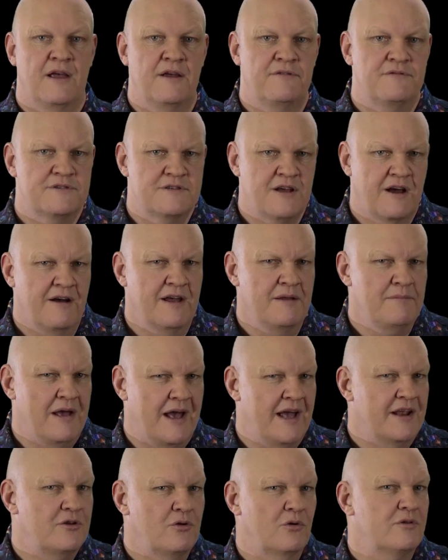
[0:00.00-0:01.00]
If time
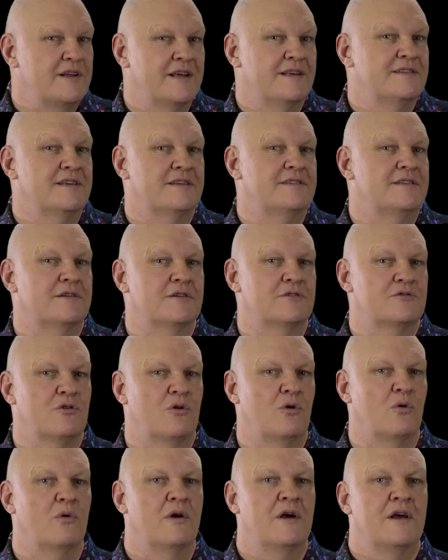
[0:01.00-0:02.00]
had not existed at
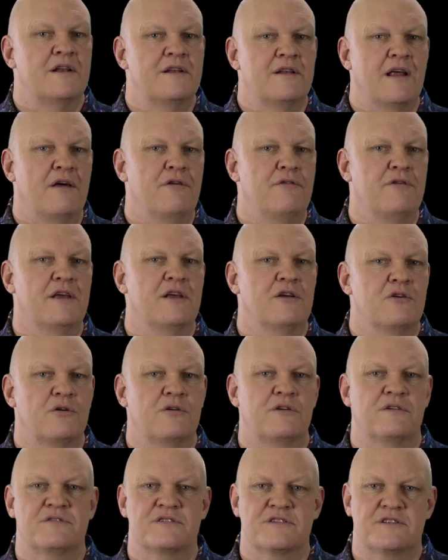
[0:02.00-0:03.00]
all, nothing
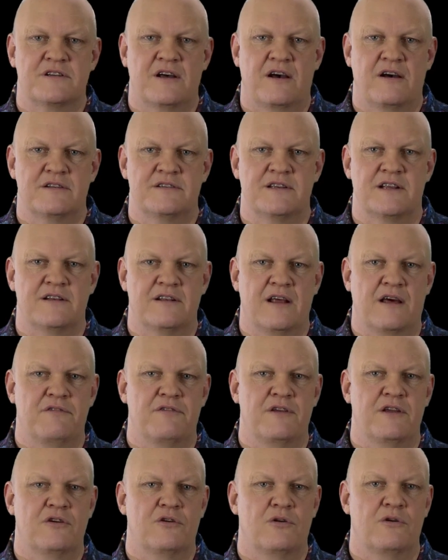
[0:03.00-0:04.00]
could have started,
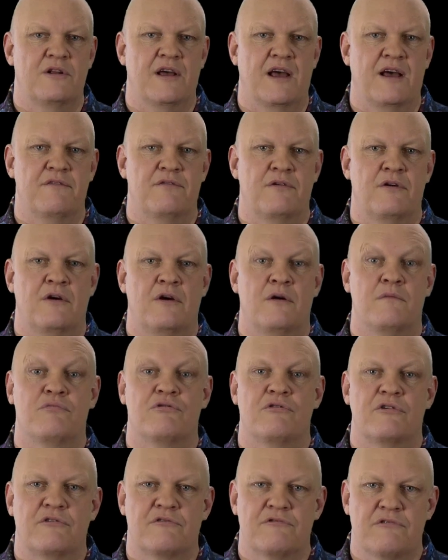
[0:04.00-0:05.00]
nothing could have
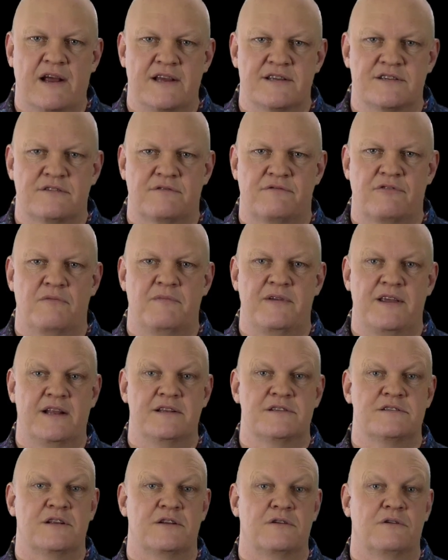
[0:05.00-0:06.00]
progressed from the
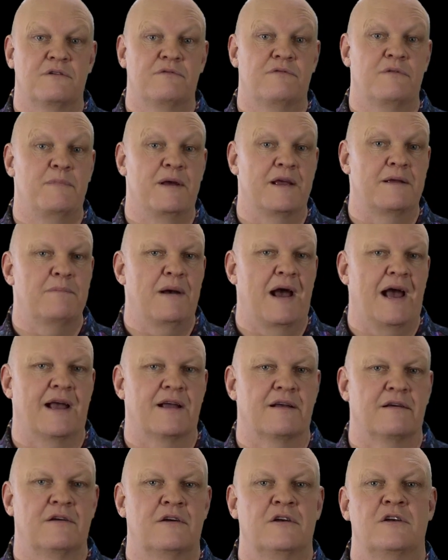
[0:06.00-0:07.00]
instant of the Big
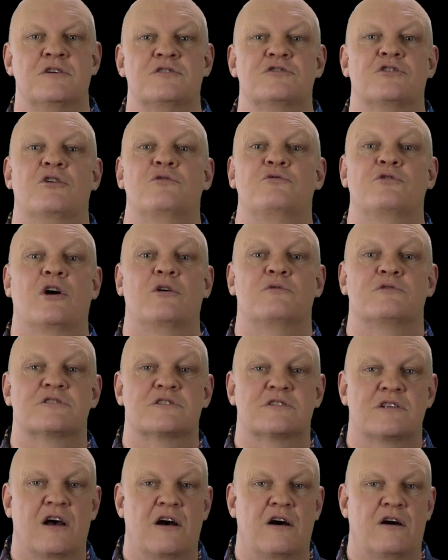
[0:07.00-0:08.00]
Bang. So no
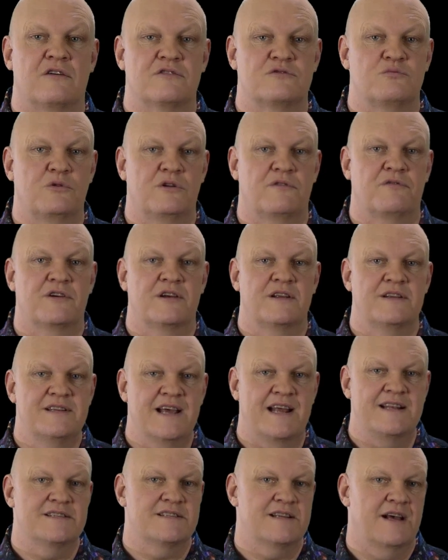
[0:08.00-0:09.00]
stars would have
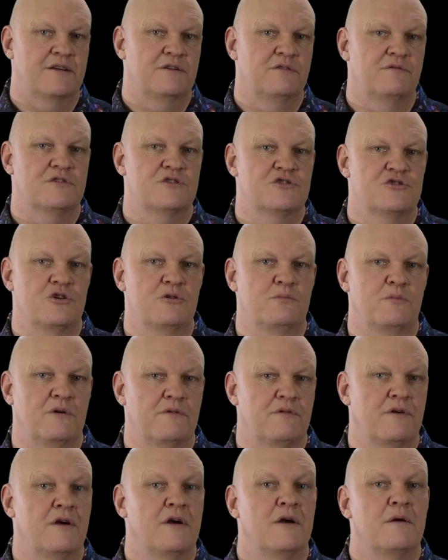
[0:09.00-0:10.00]
condensed out of the soup
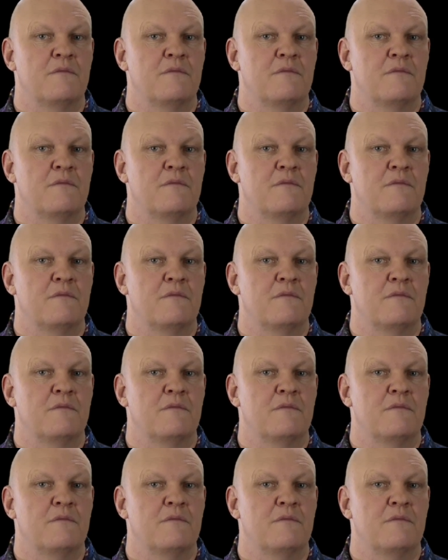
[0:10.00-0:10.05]
of